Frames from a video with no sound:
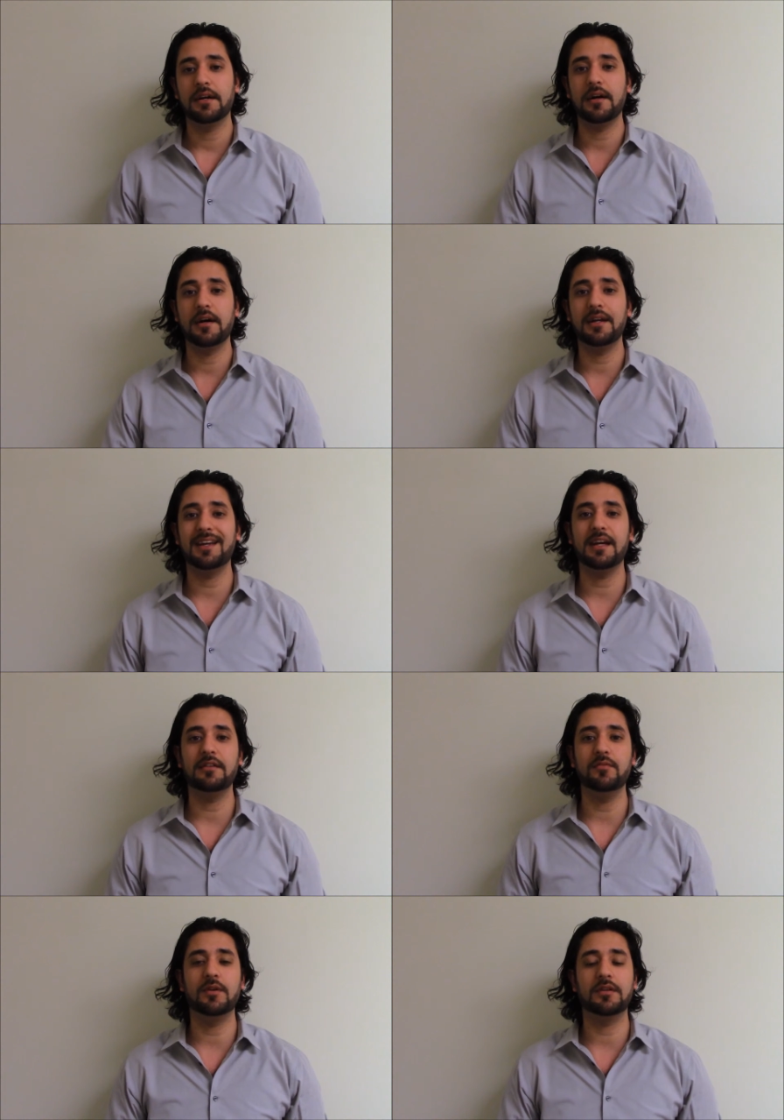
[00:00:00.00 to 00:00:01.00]
Uh, and
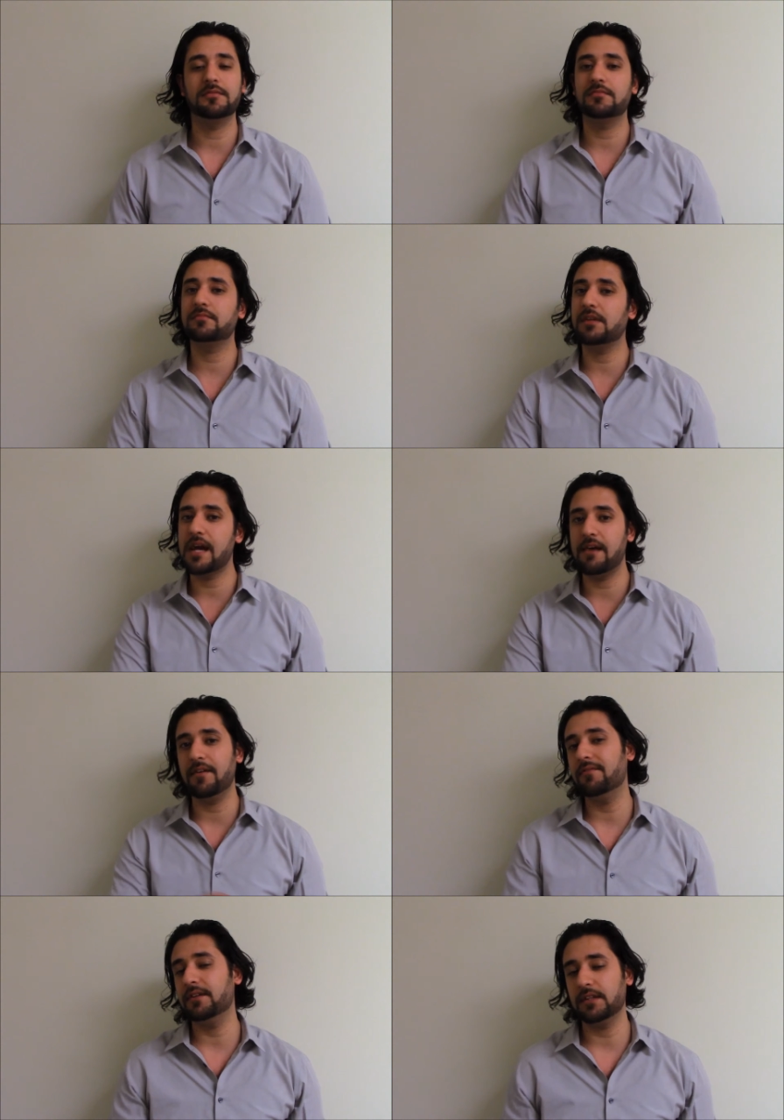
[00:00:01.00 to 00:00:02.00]
again, you want to
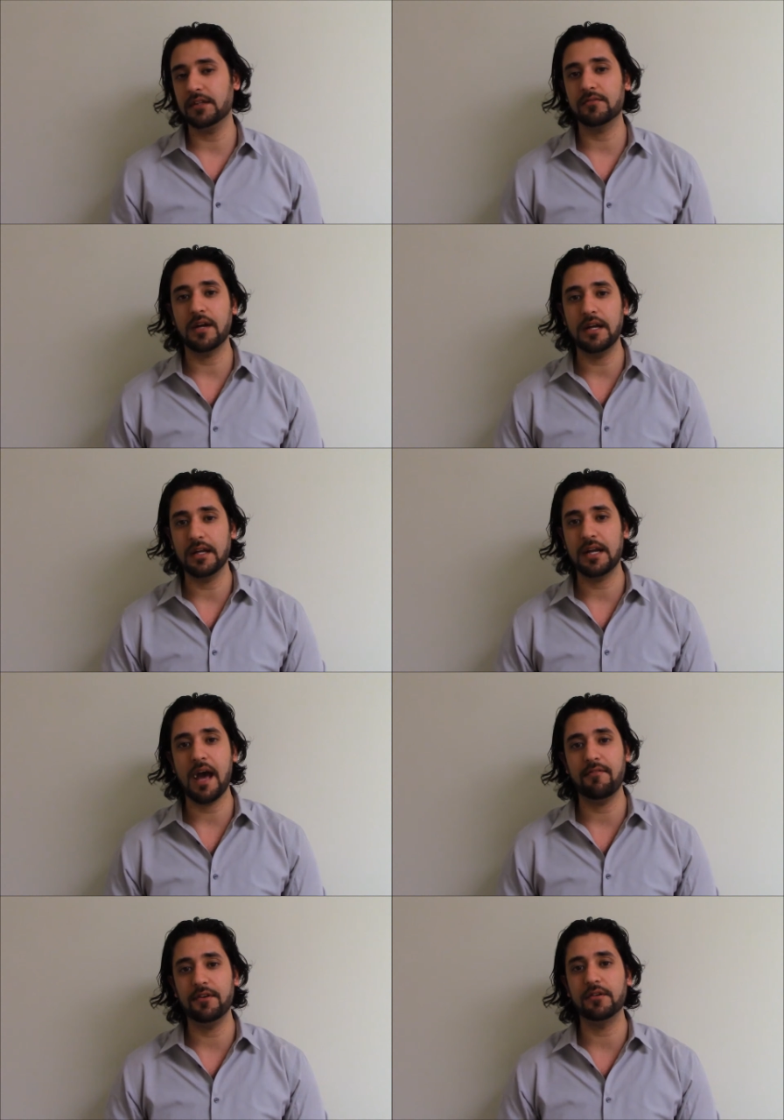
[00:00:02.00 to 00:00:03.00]
have everything in writing and
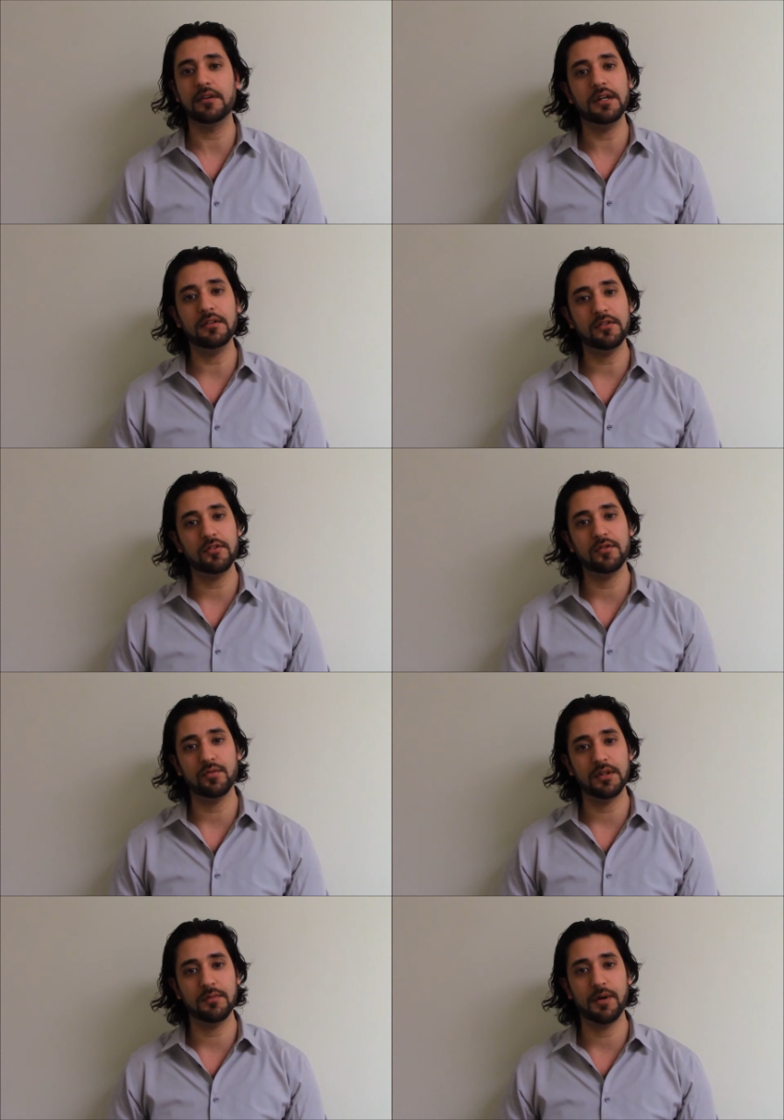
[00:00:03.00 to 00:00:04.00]
have it agreed to
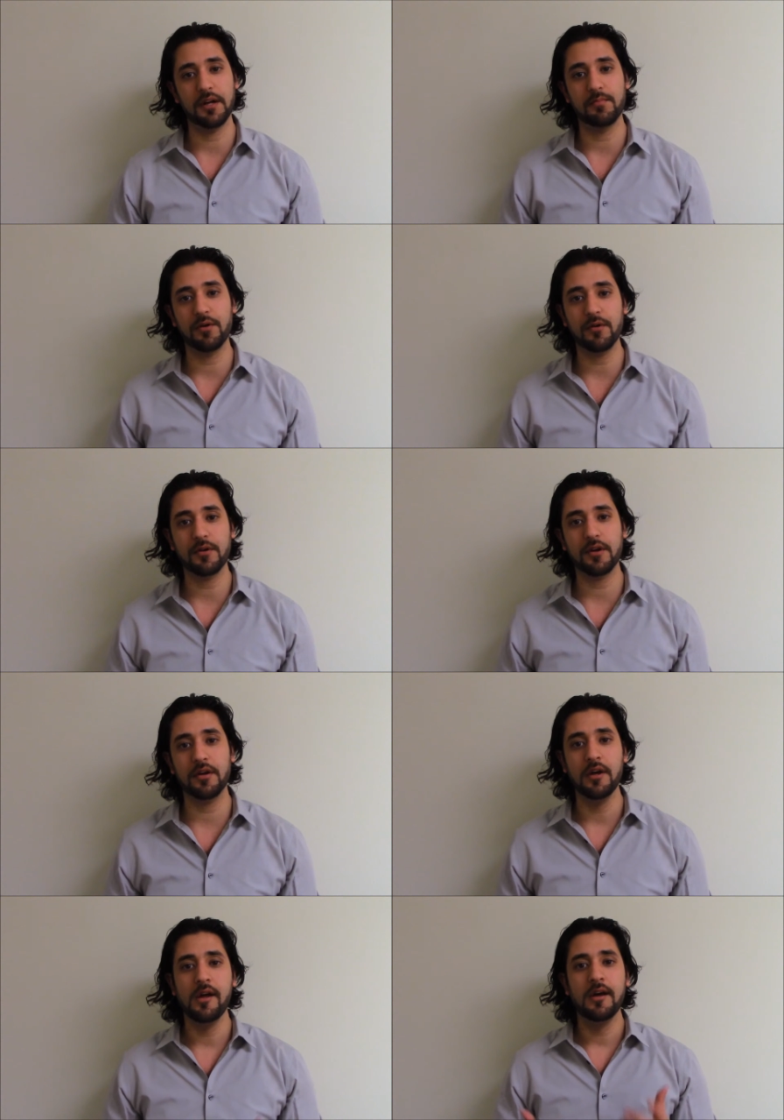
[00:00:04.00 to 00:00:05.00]
with by your
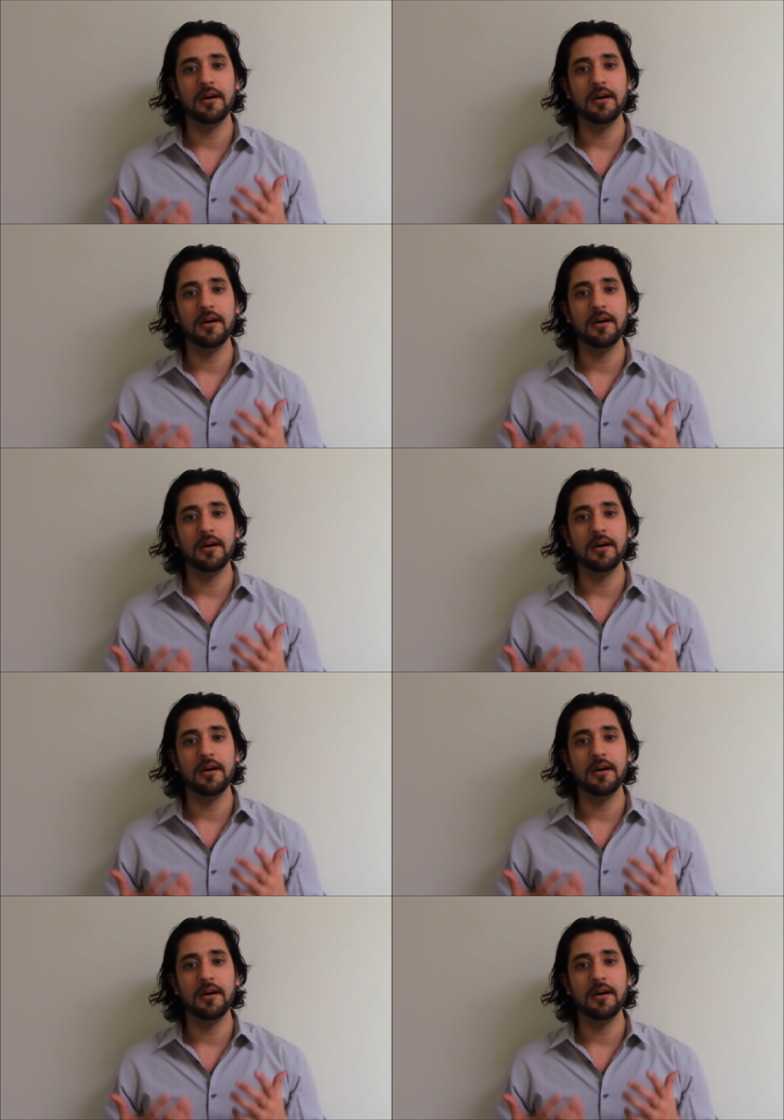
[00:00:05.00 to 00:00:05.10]
broker.